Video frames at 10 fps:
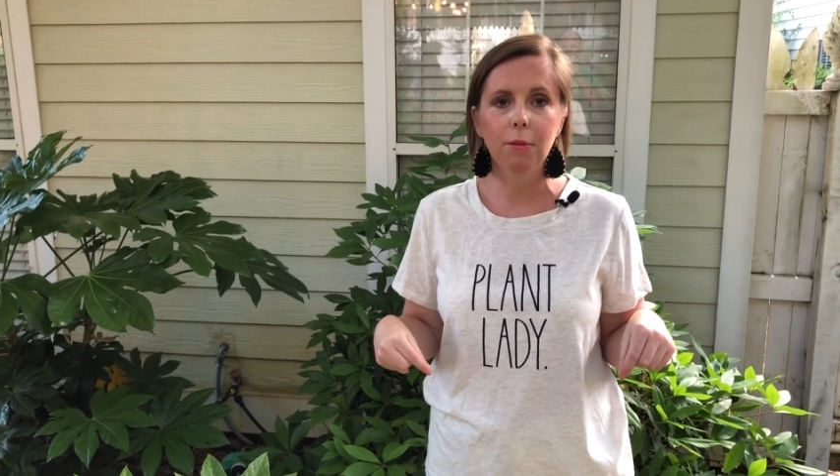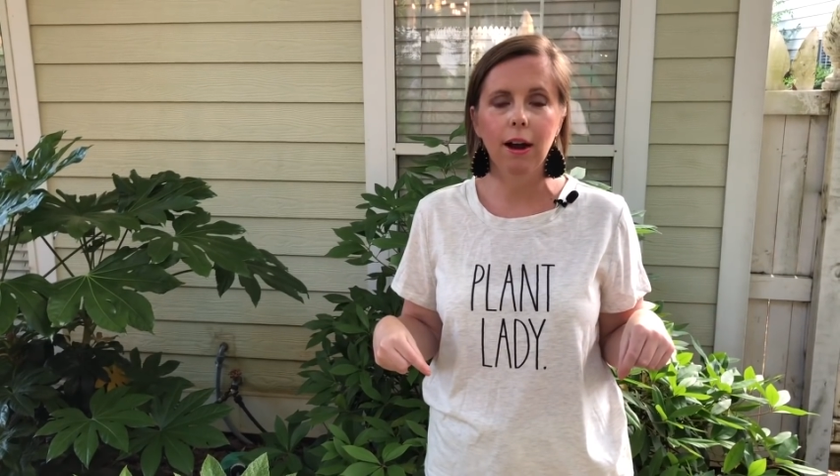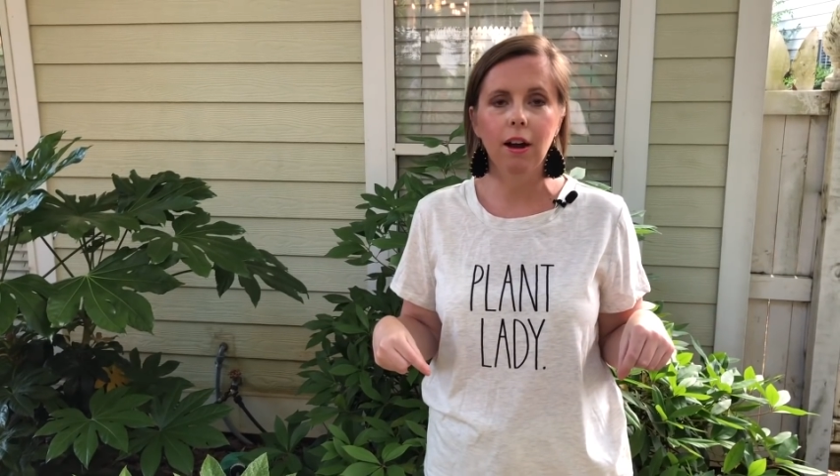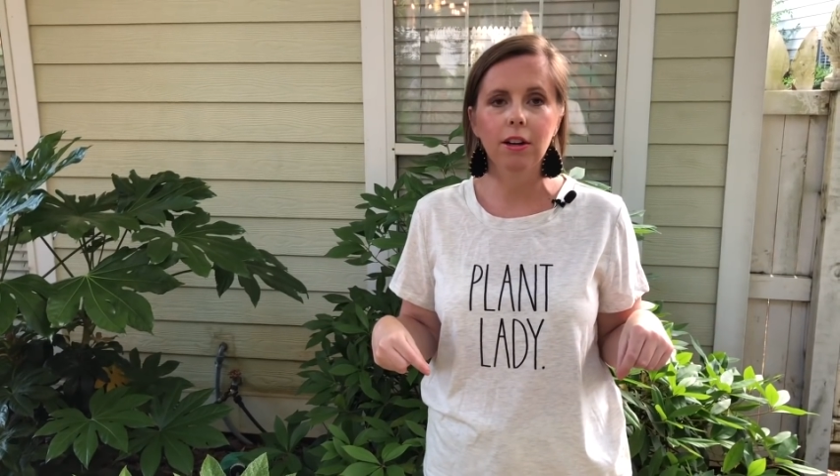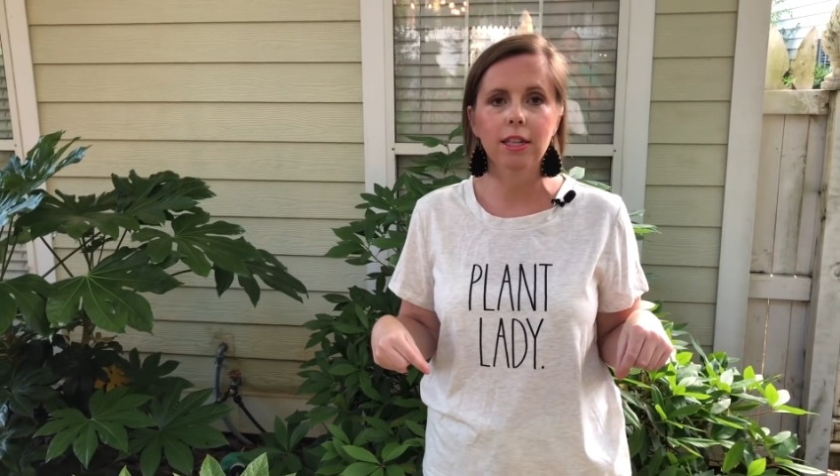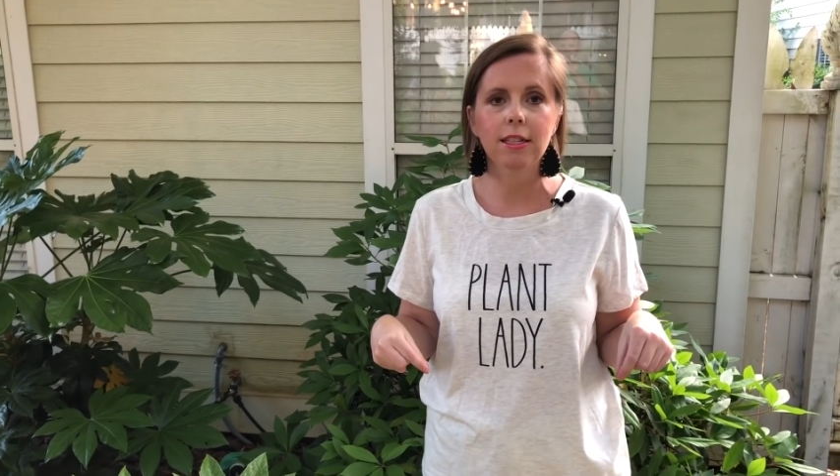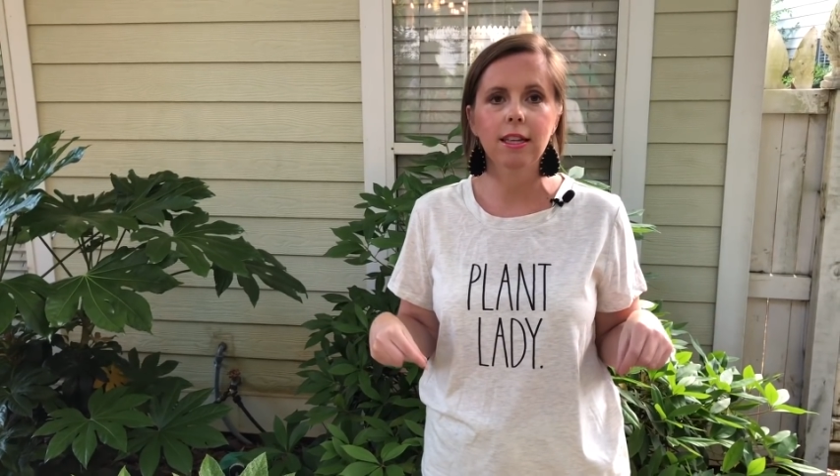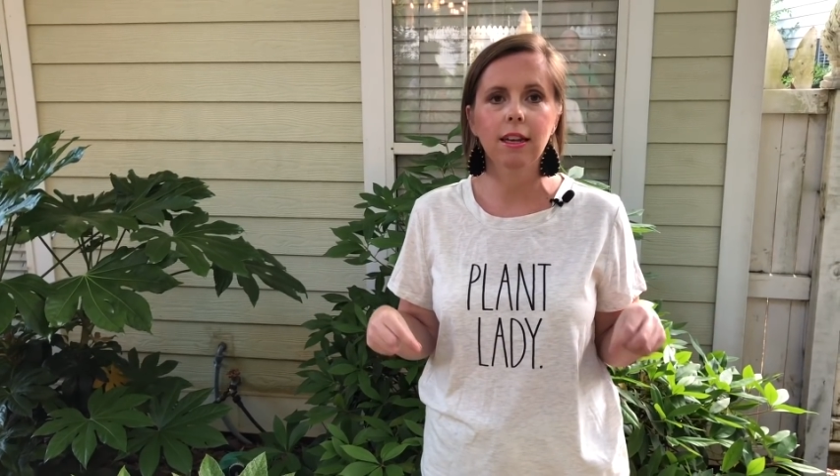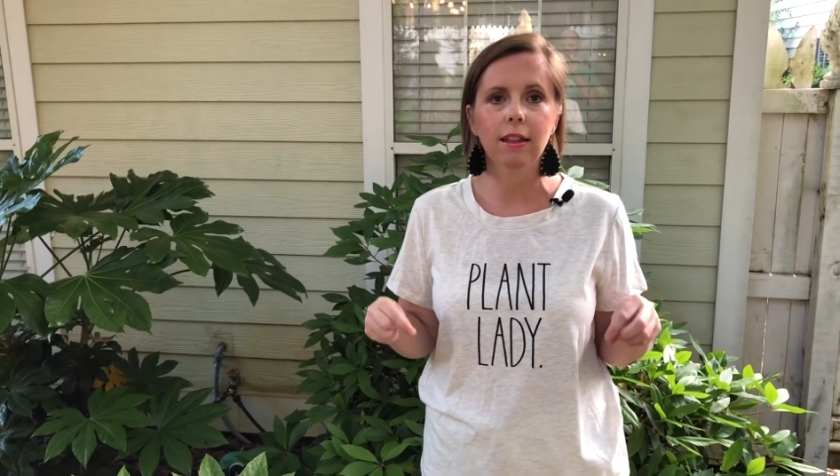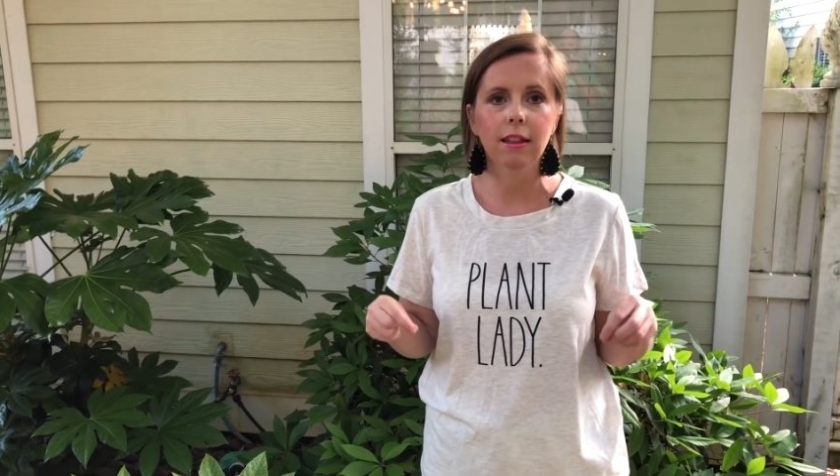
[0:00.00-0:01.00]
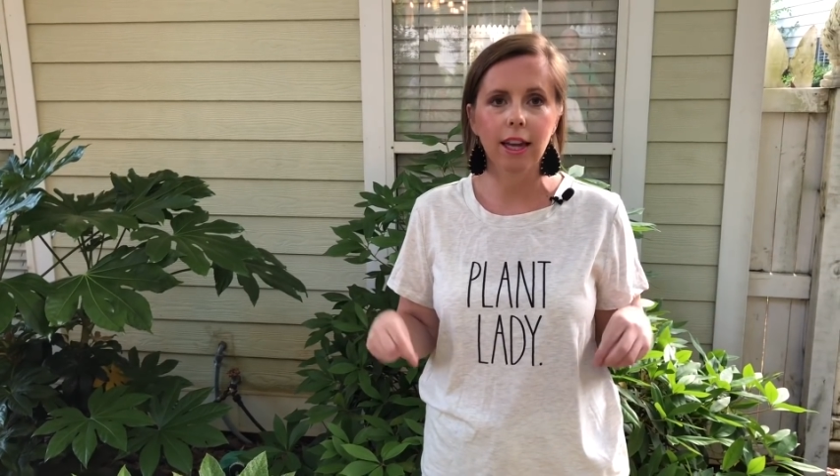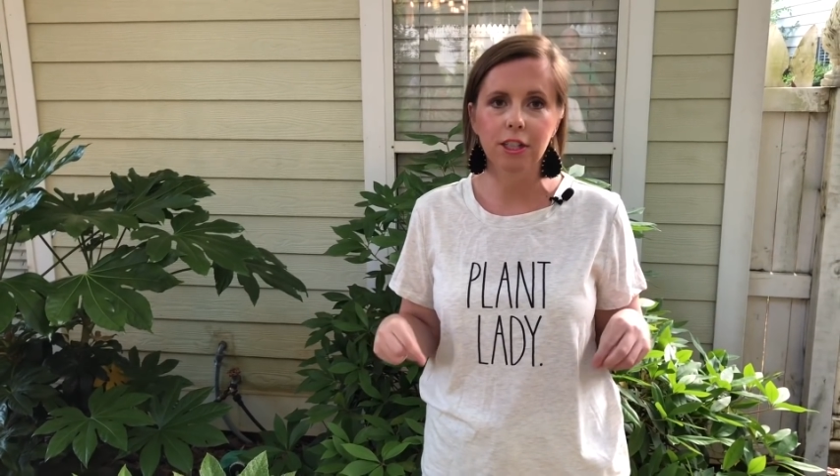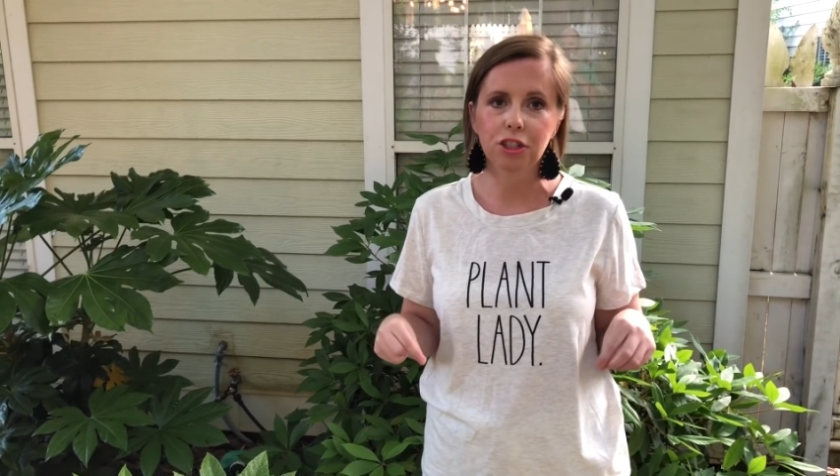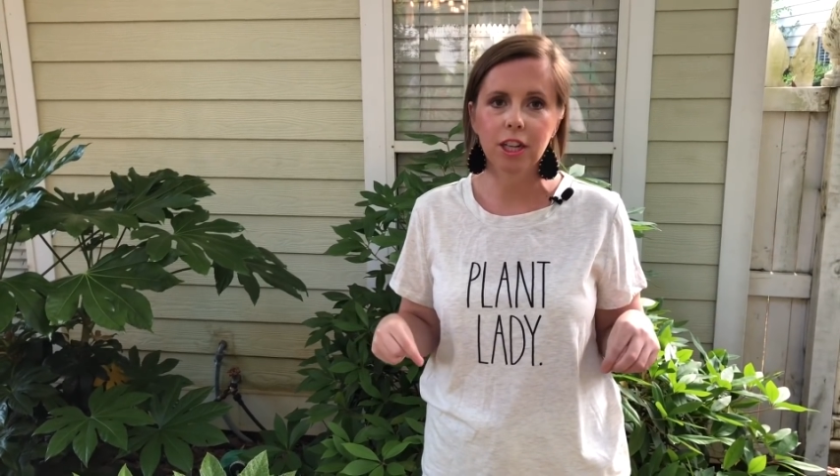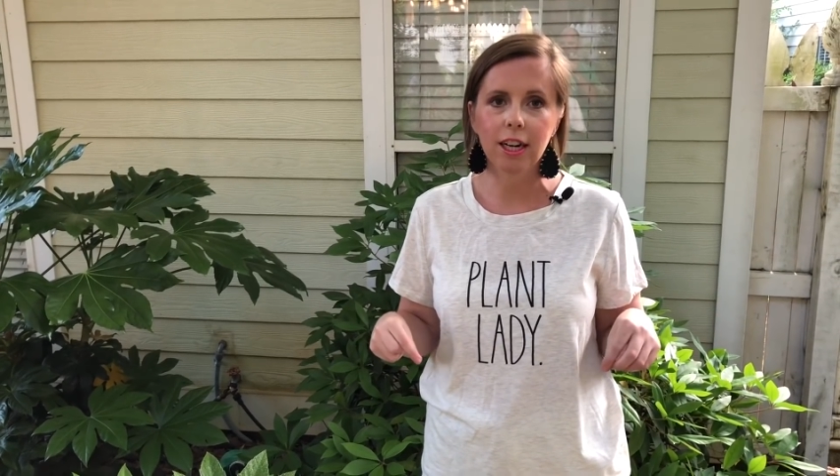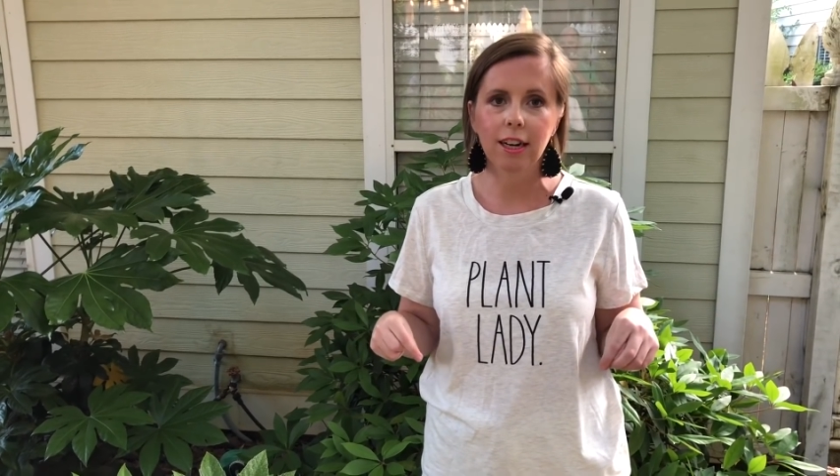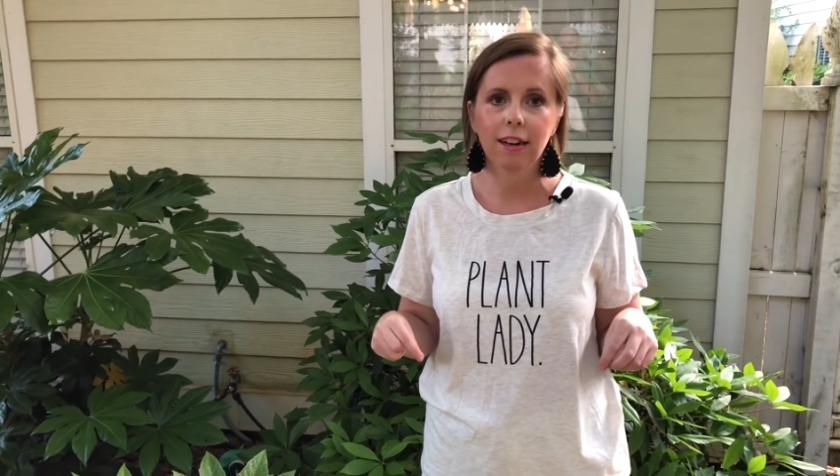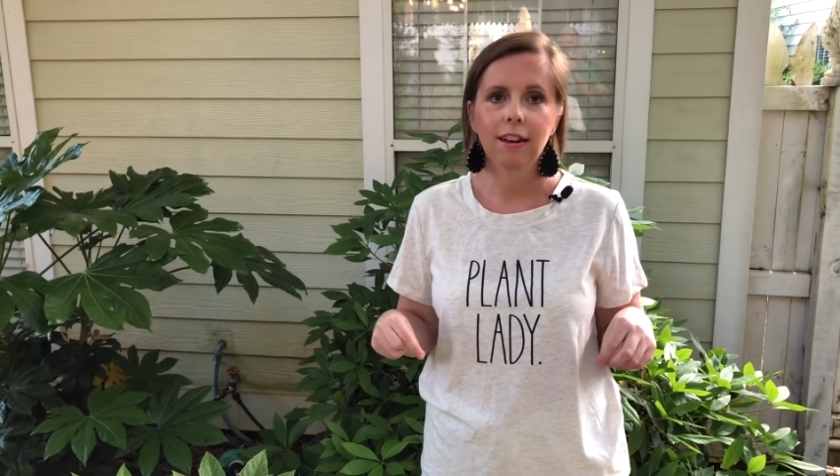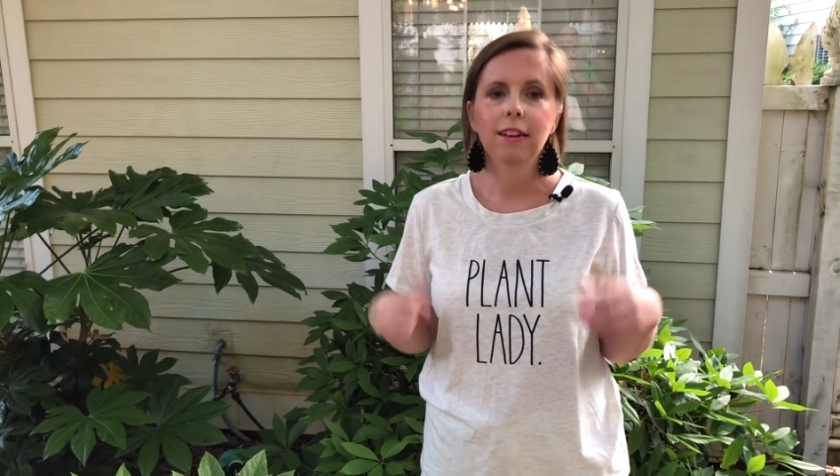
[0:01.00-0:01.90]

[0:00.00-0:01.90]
about is the electric